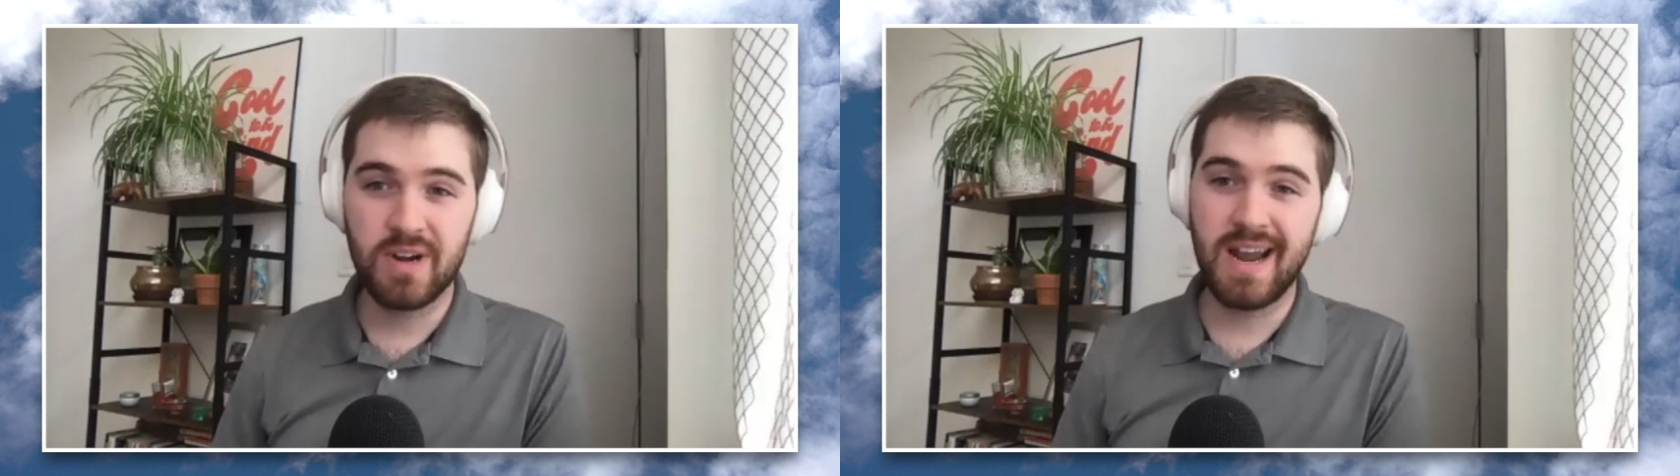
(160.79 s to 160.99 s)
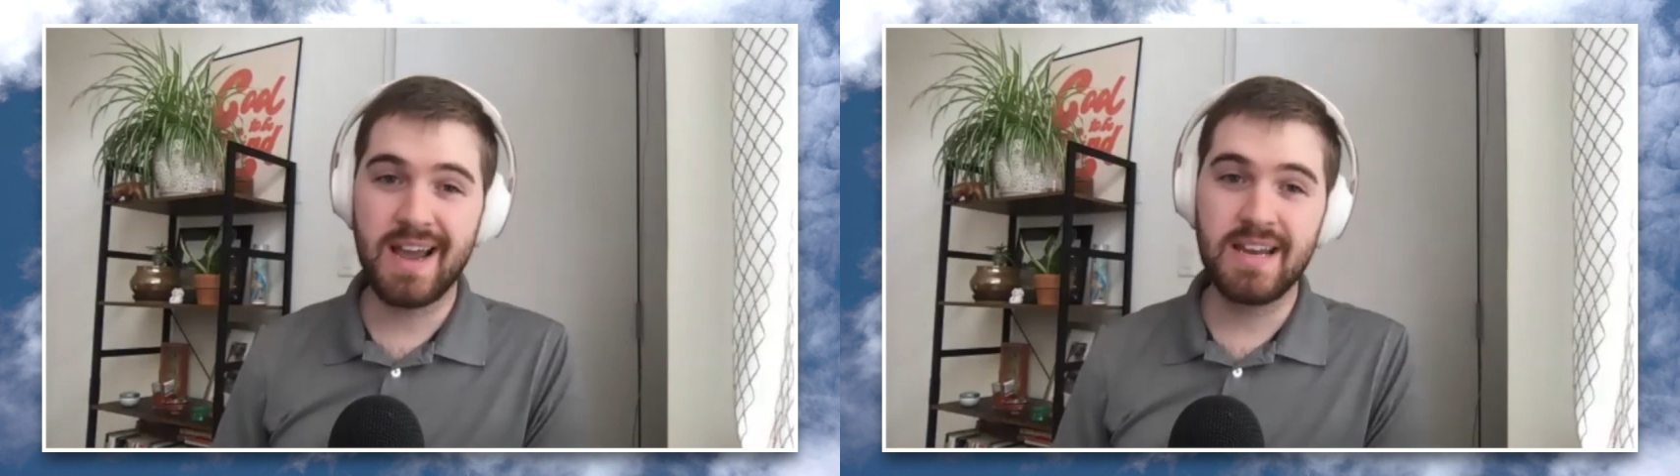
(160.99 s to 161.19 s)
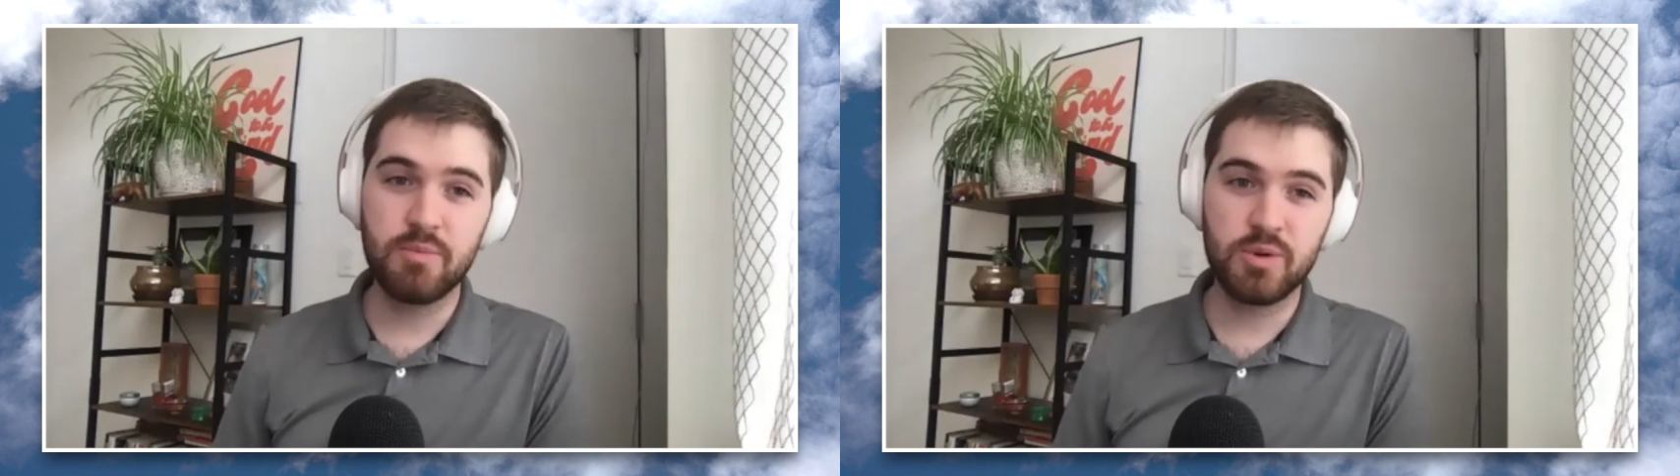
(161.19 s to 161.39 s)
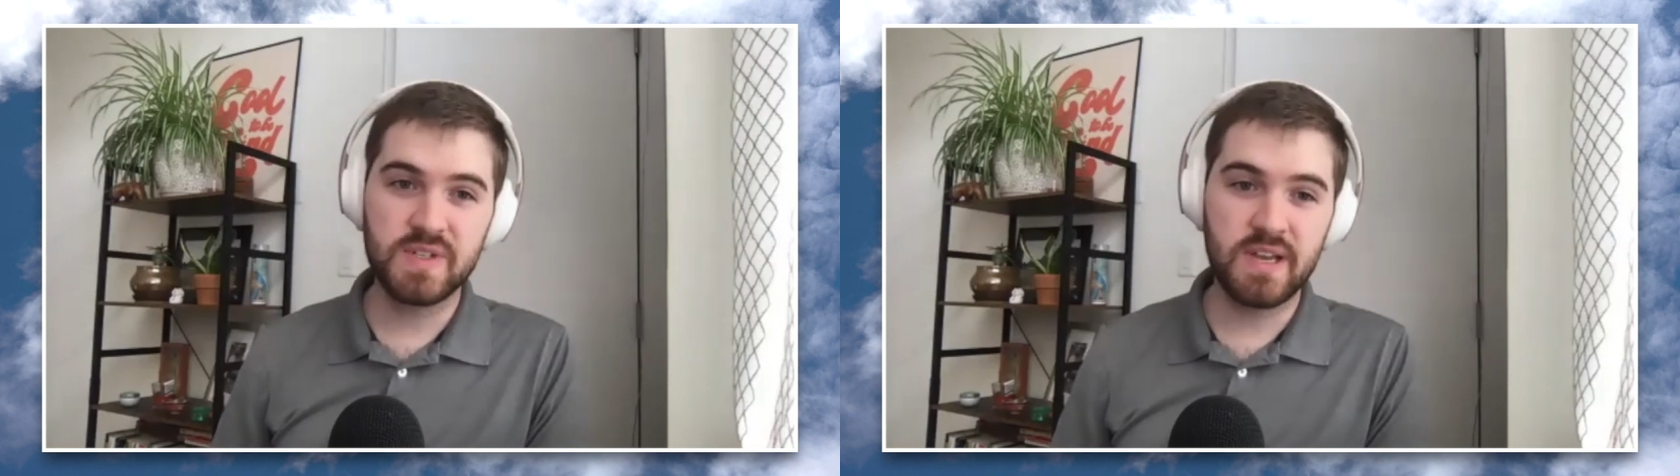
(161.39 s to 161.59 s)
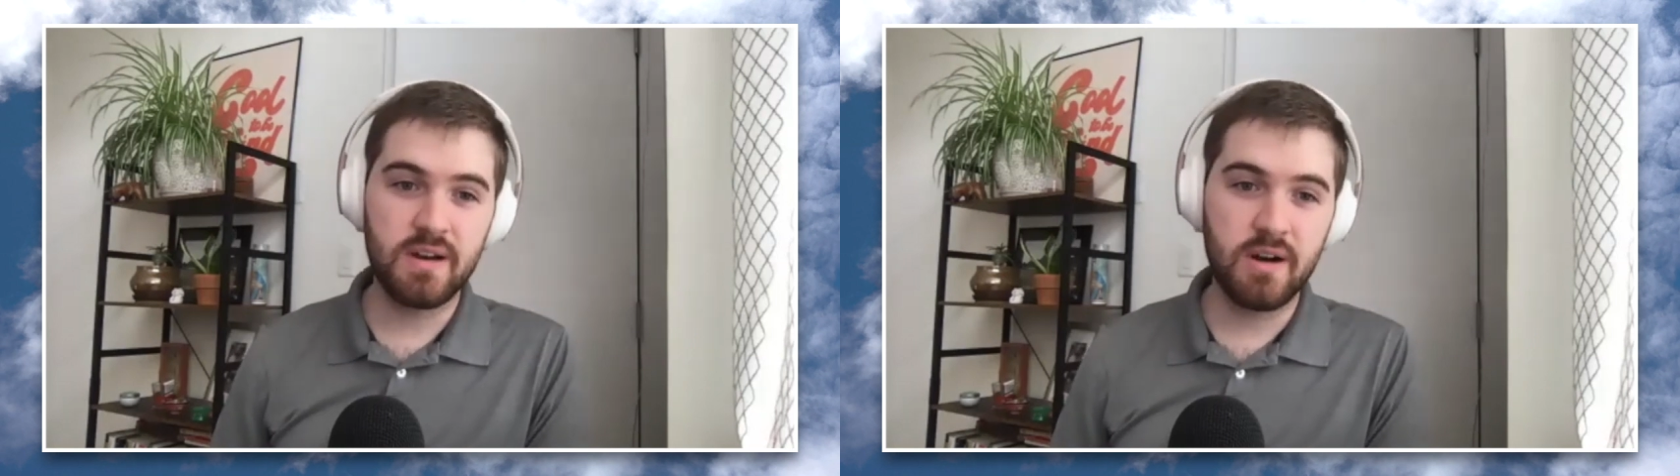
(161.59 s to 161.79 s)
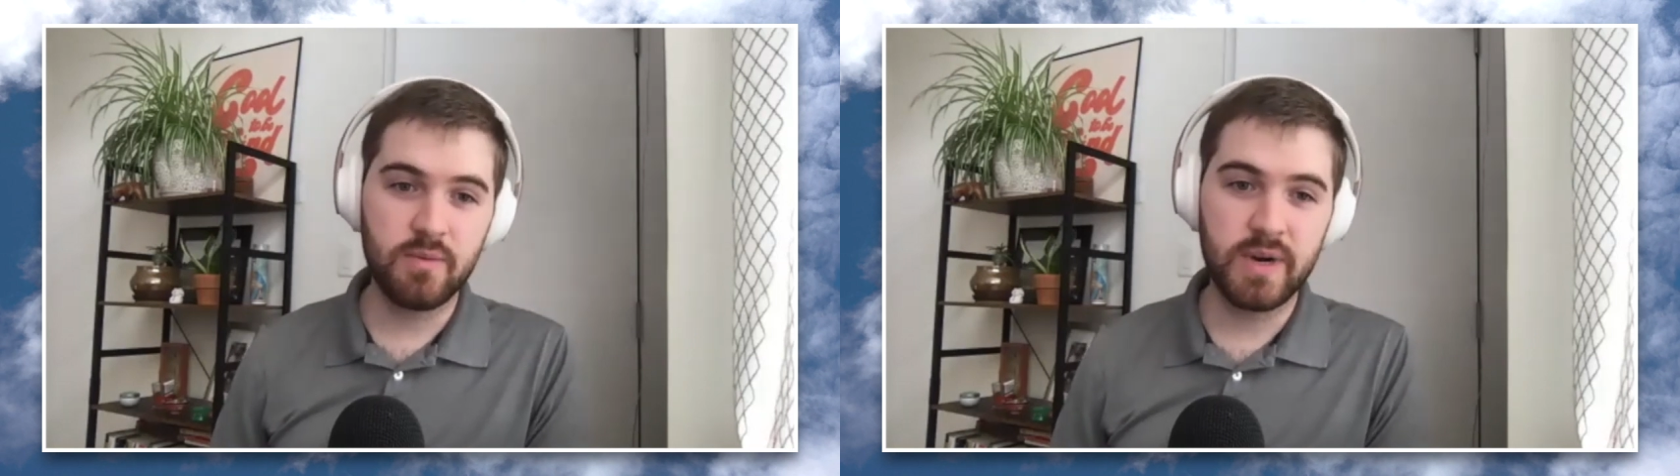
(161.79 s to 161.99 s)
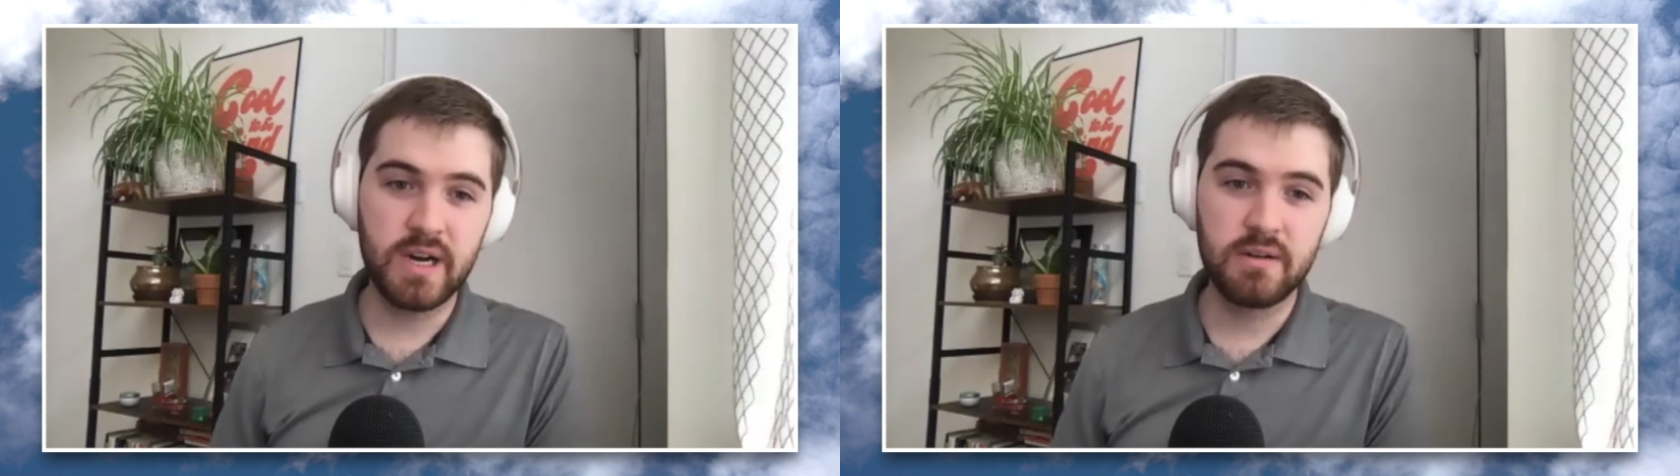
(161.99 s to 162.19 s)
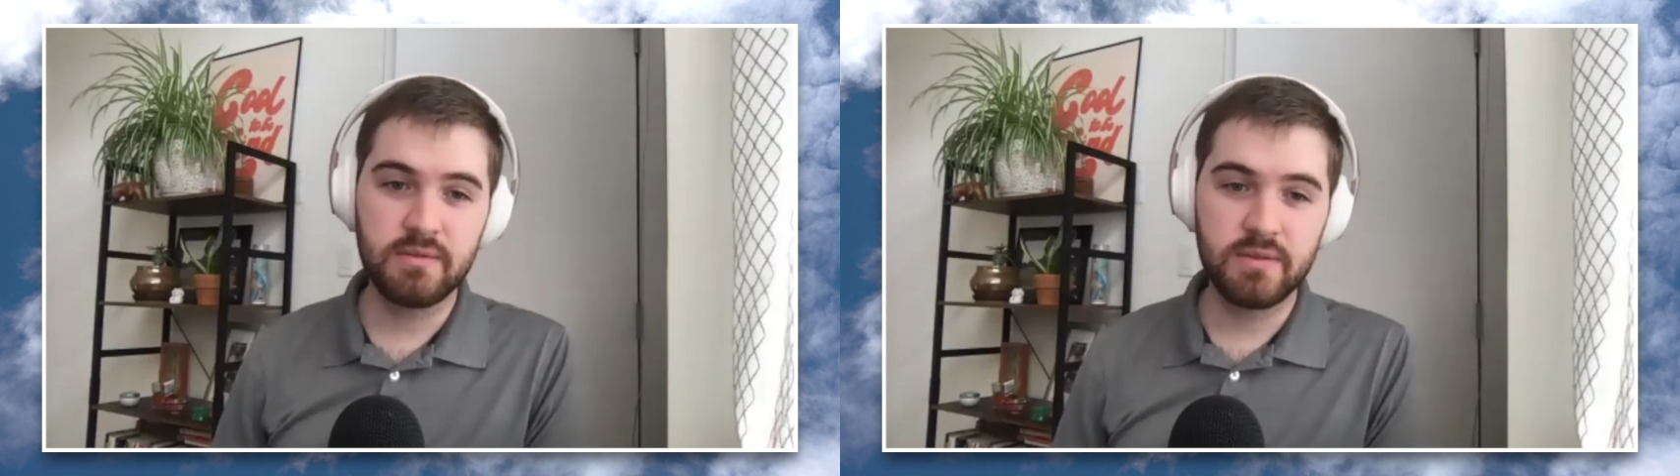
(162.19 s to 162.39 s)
90% hardware